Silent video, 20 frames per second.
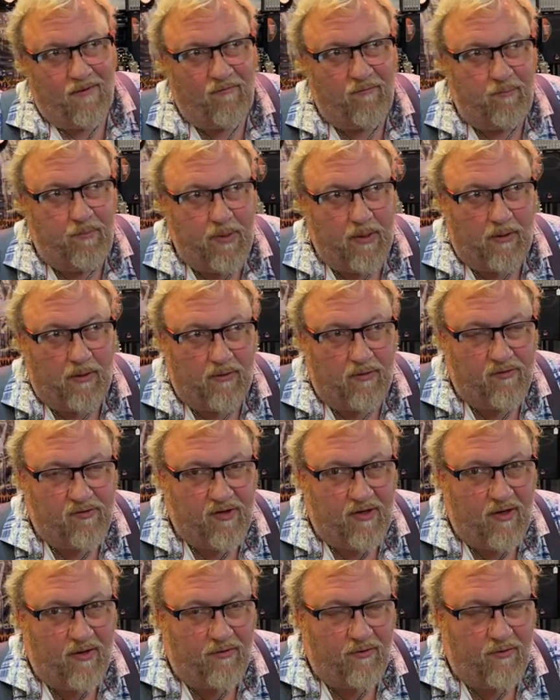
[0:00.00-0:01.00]
builders
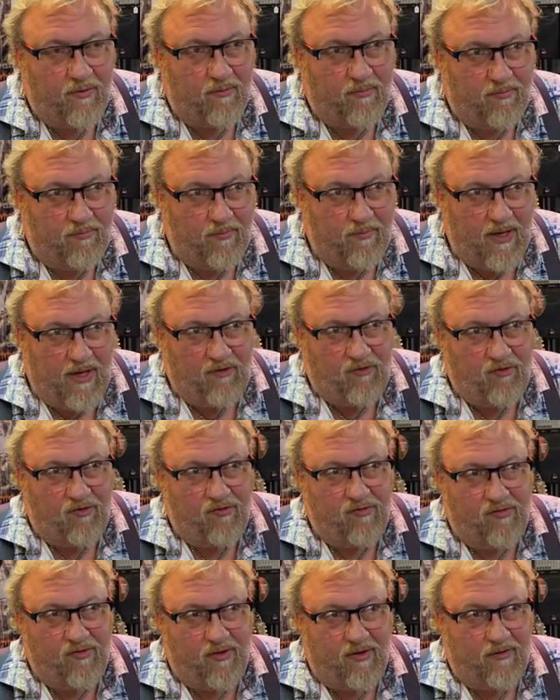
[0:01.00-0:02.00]
in other
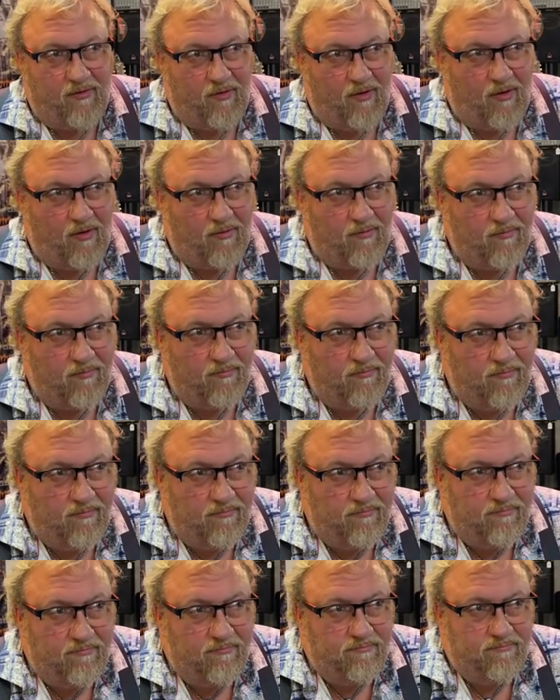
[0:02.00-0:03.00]
nations that aren't
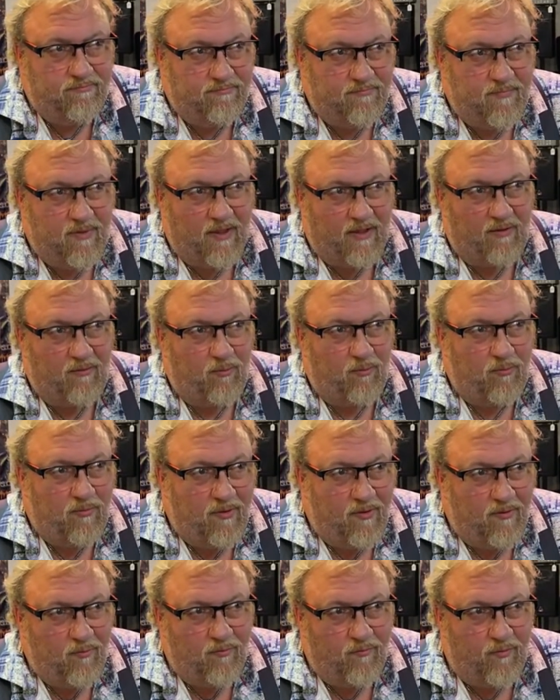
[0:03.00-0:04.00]
like
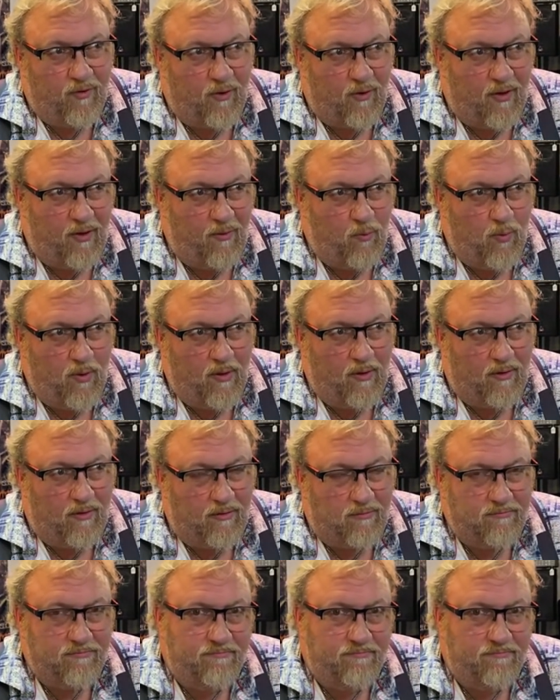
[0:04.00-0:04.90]
very well,